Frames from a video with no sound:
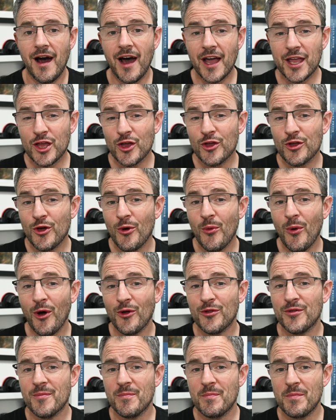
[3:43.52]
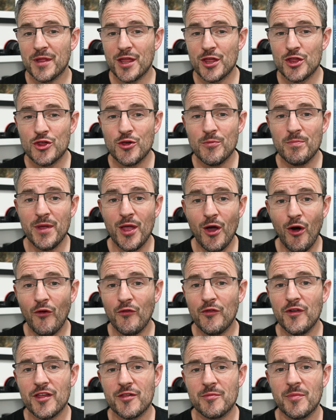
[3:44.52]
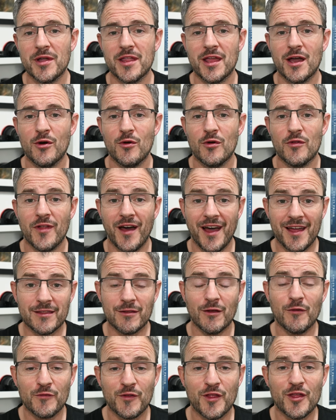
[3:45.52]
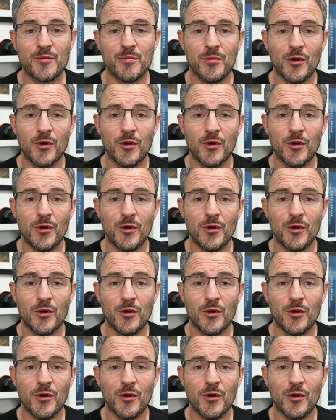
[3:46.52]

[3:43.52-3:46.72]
I could go on, but it should be obvious by now that I love this